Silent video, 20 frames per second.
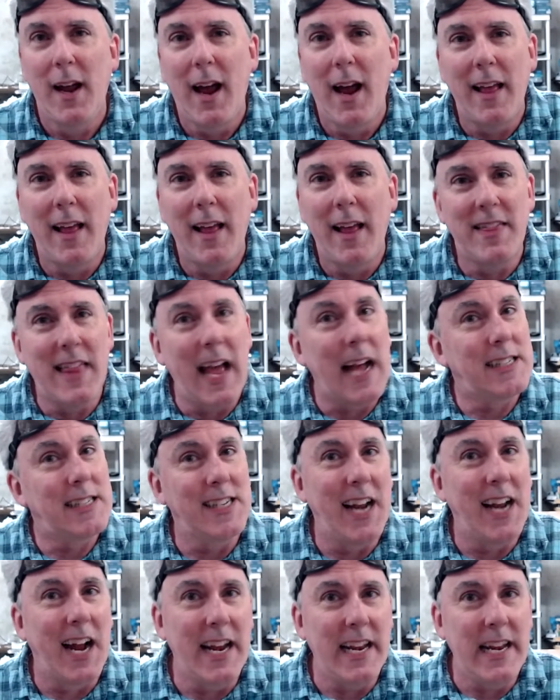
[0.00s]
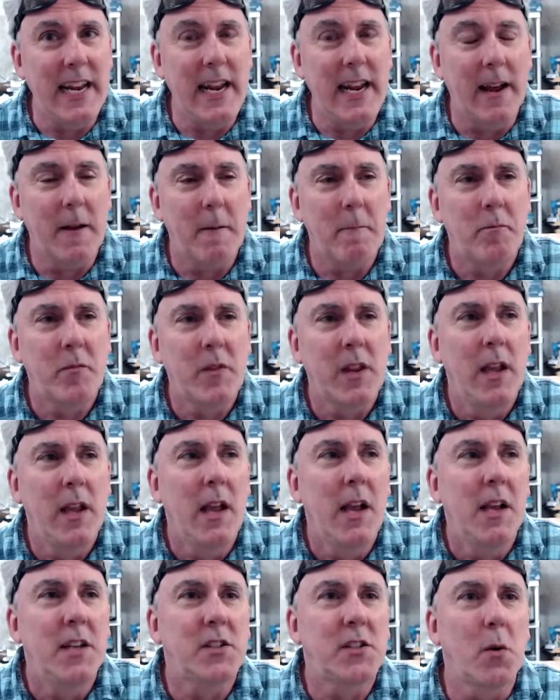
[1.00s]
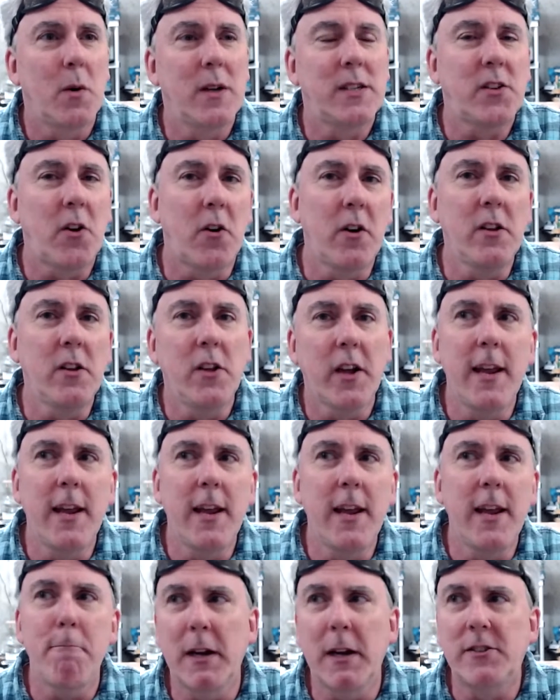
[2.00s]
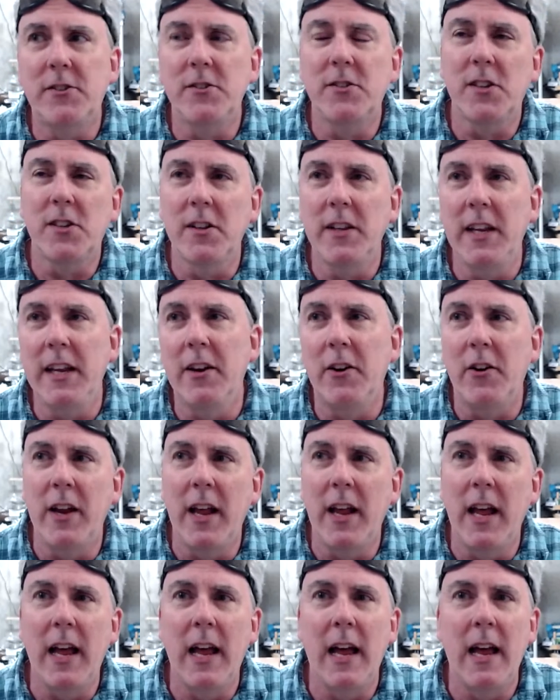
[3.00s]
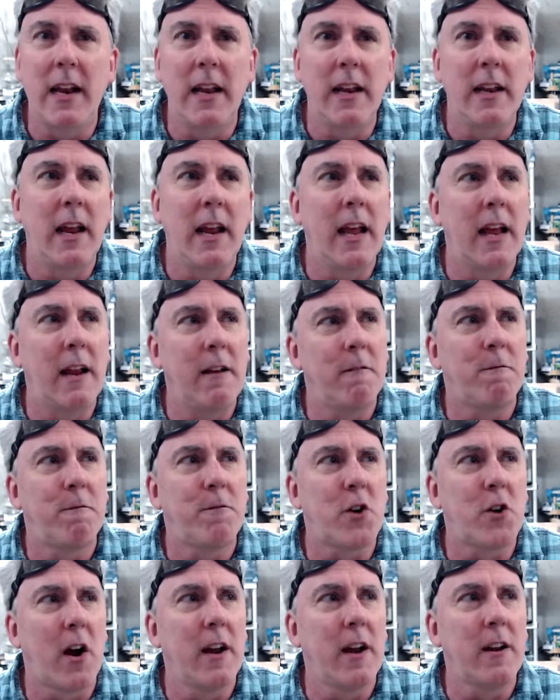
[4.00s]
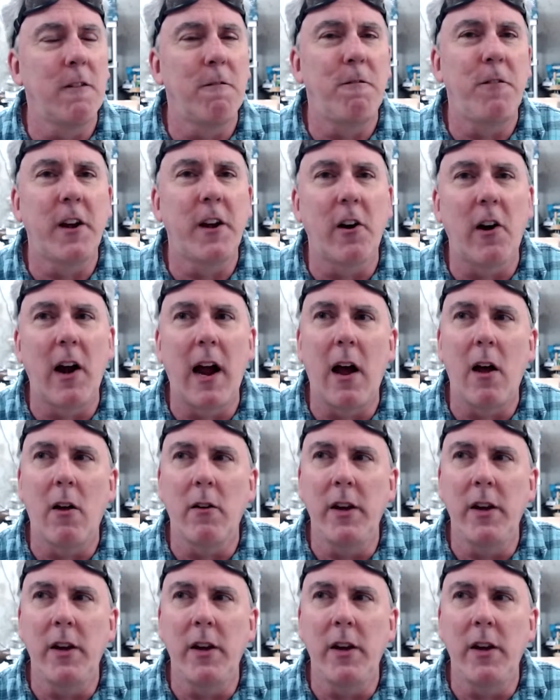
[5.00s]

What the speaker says: that's an idea. So I started looking at pictures on the internet and trying to figure out,